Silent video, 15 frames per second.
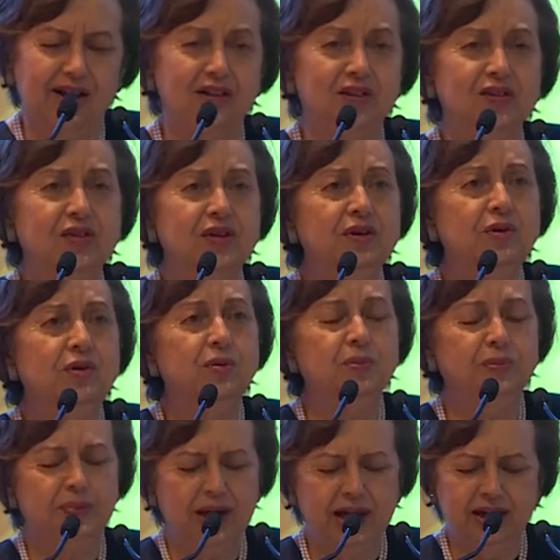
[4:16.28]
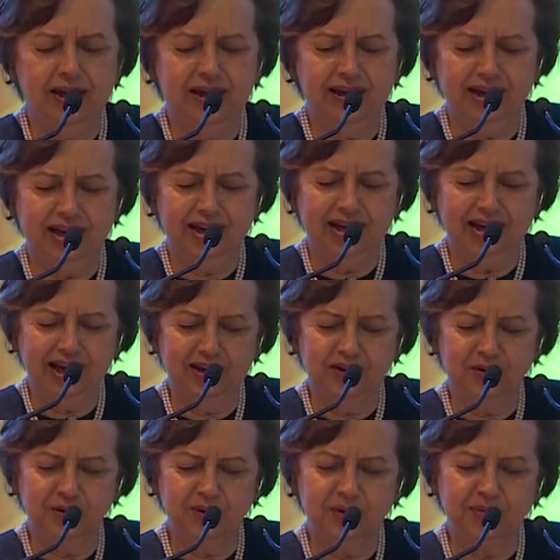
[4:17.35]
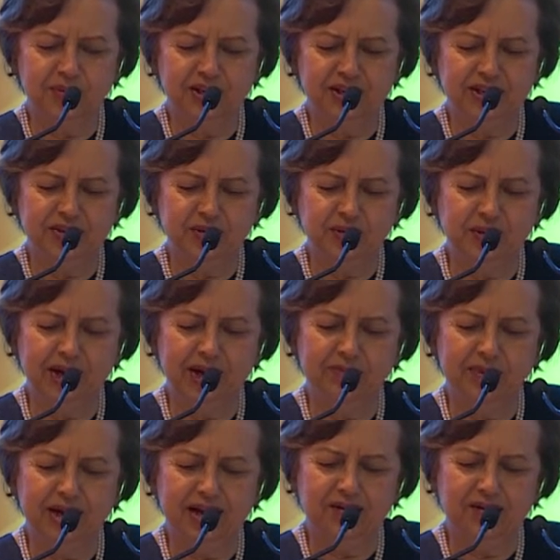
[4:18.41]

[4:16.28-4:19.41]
The central bank can also be described